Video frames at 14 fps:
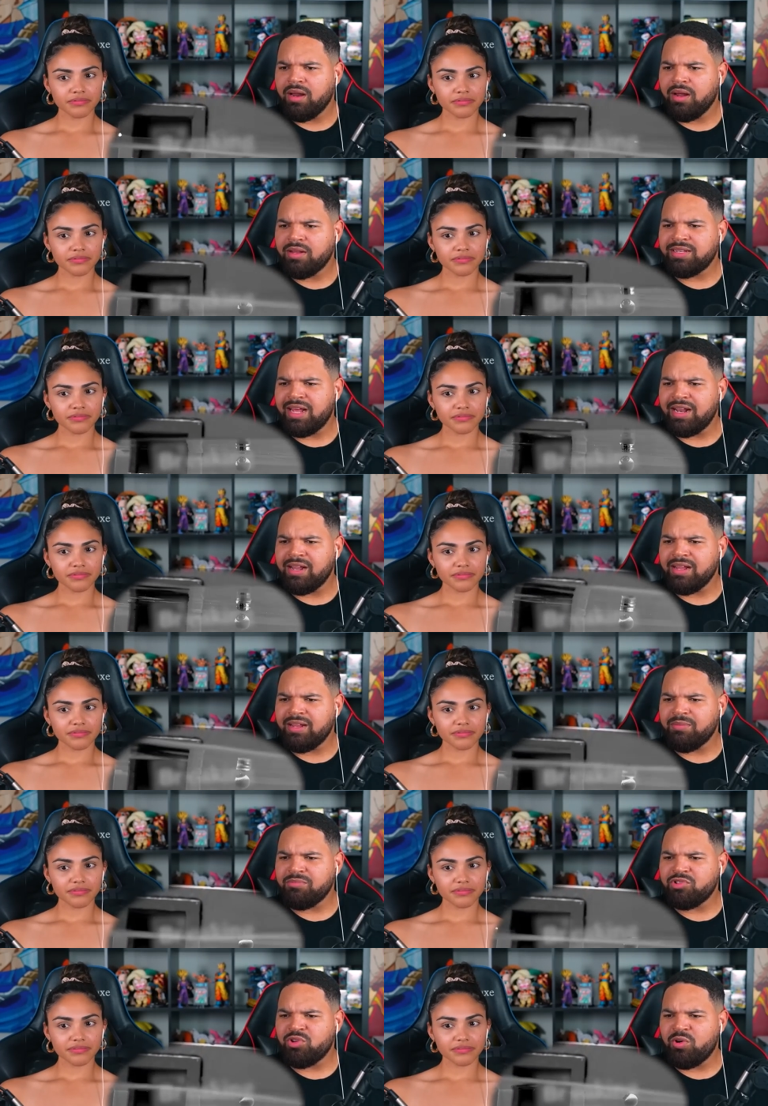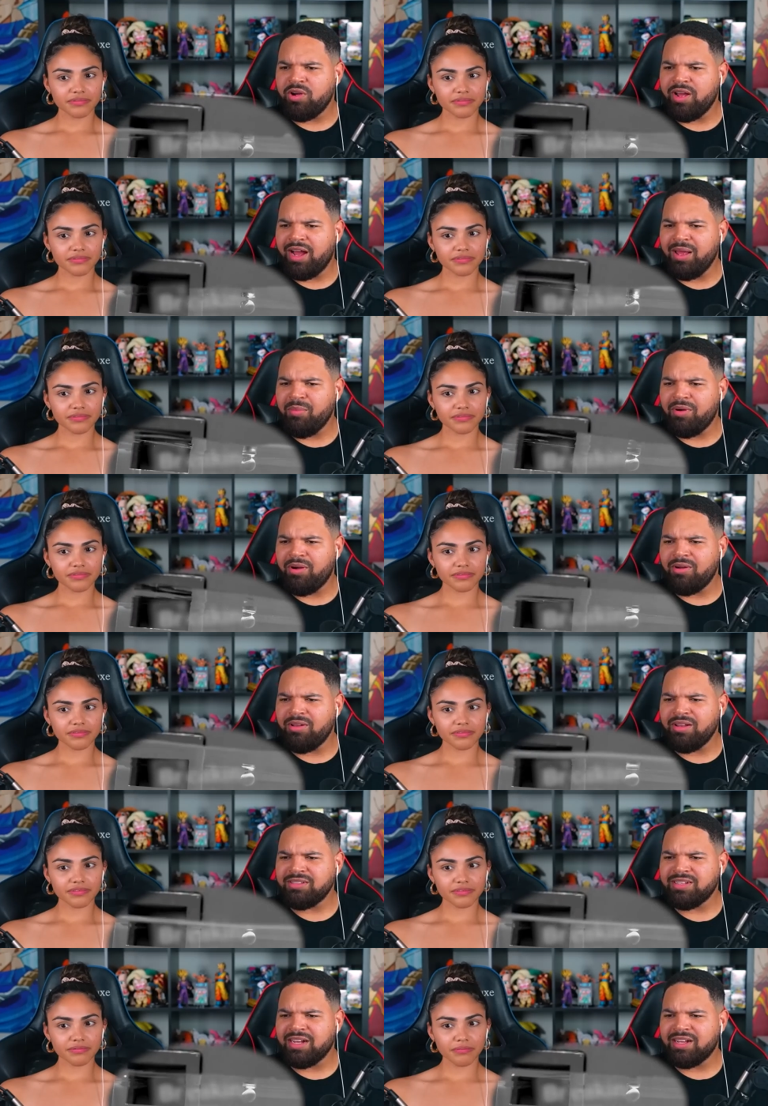Speaker 1: Is that a toy eyeball? It
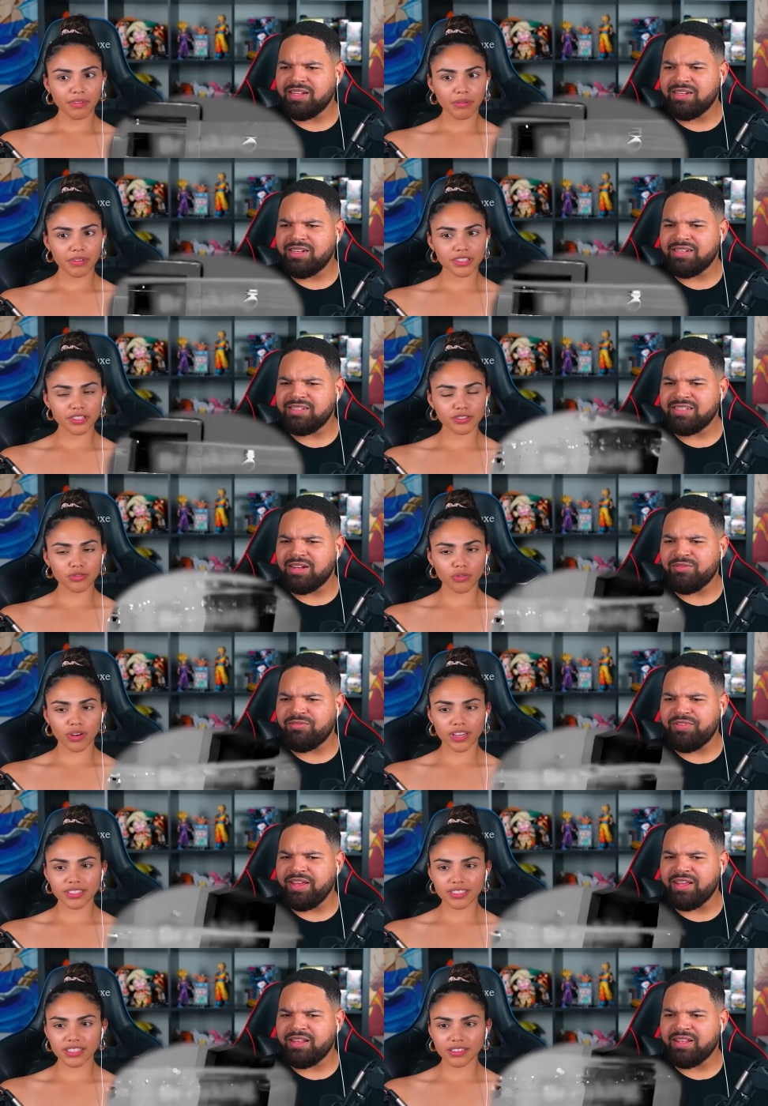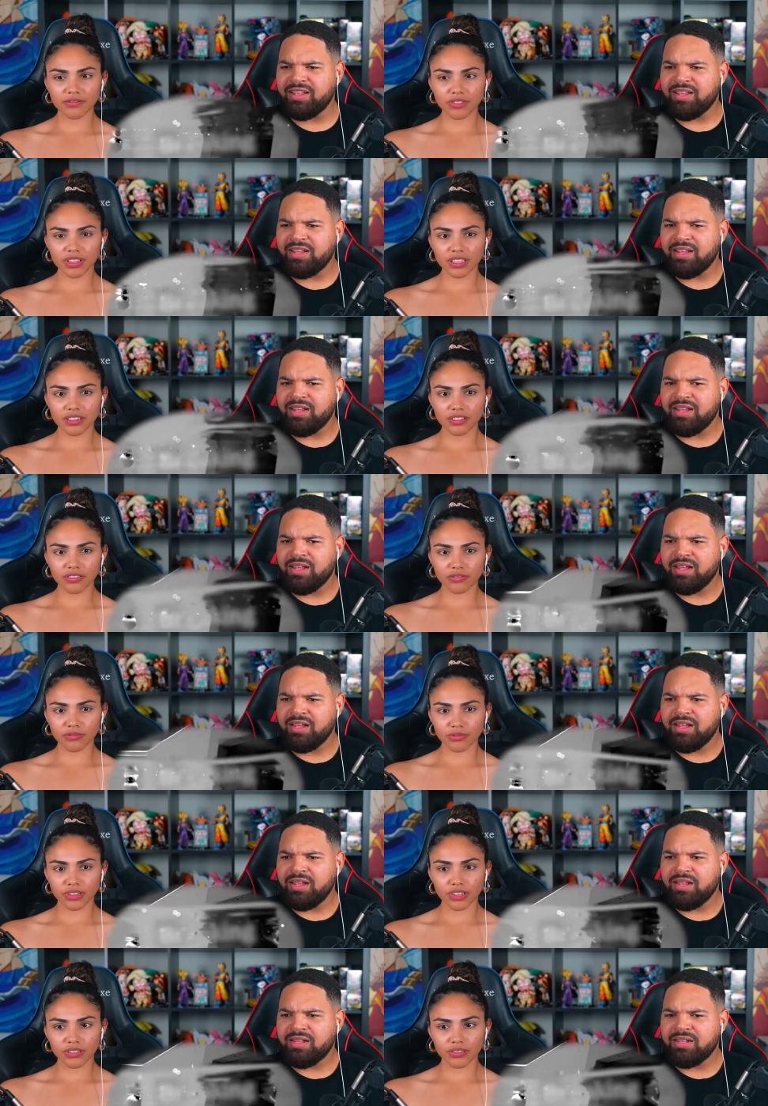looks
Speaker 2: like a maybe it's a toy. It doesn't really look
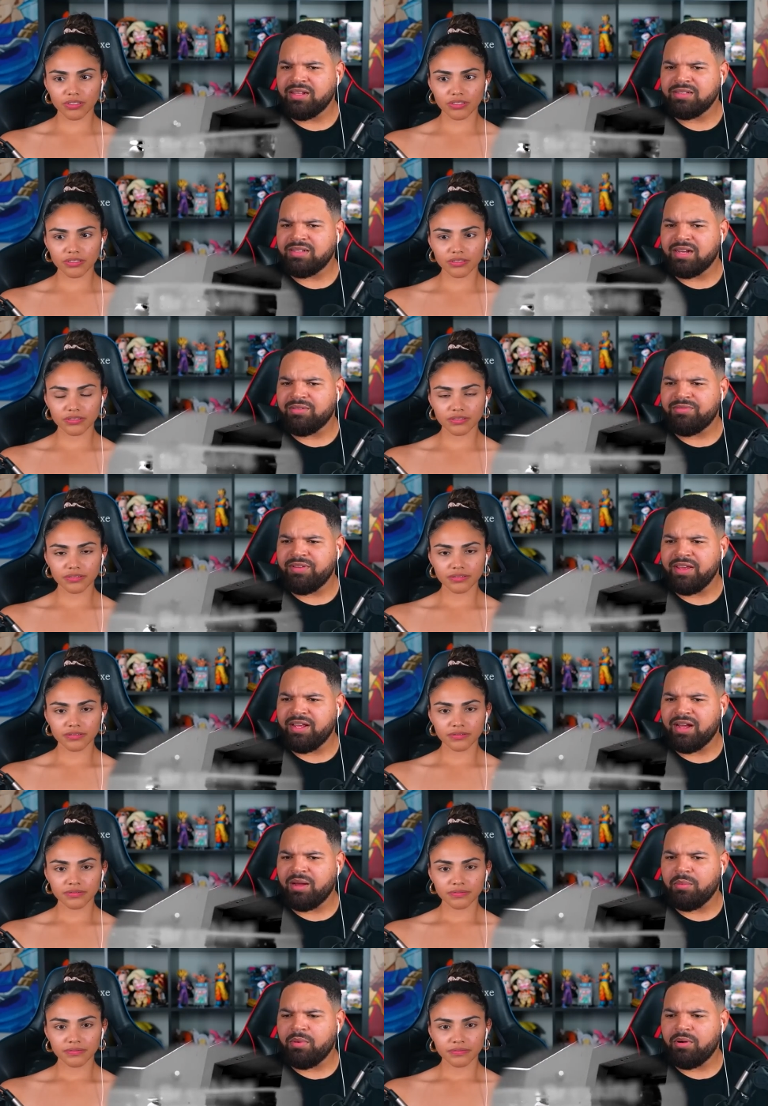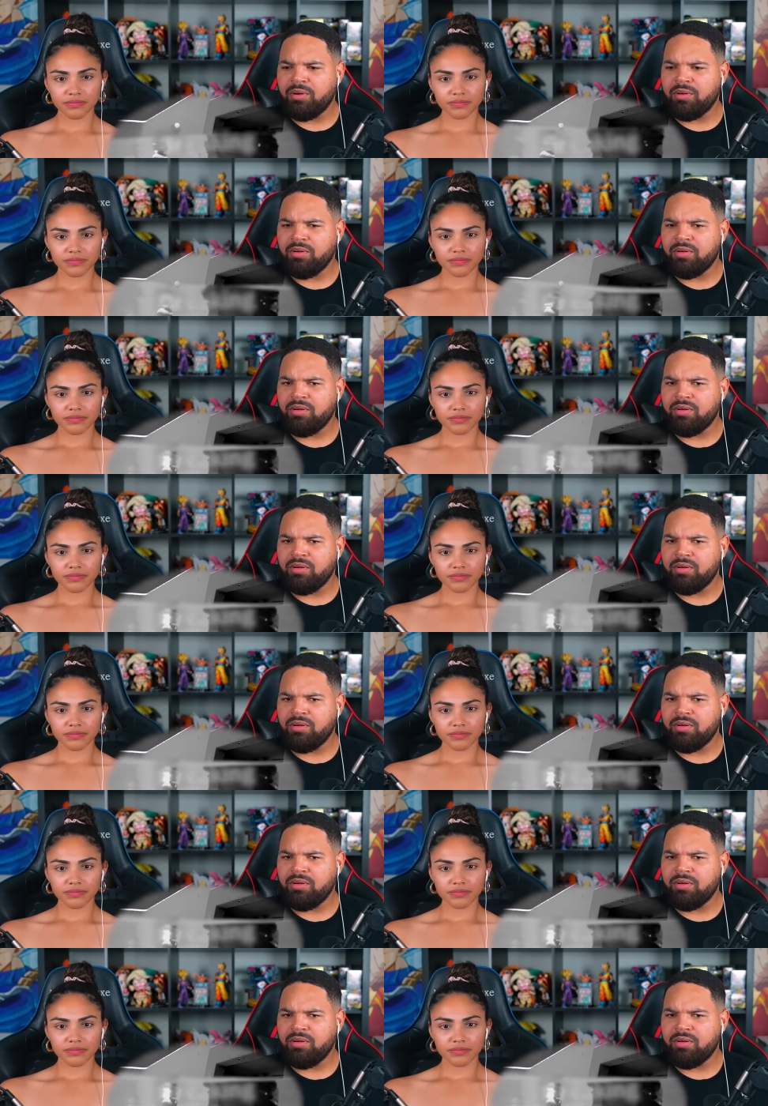real. It's like a fake eyeball.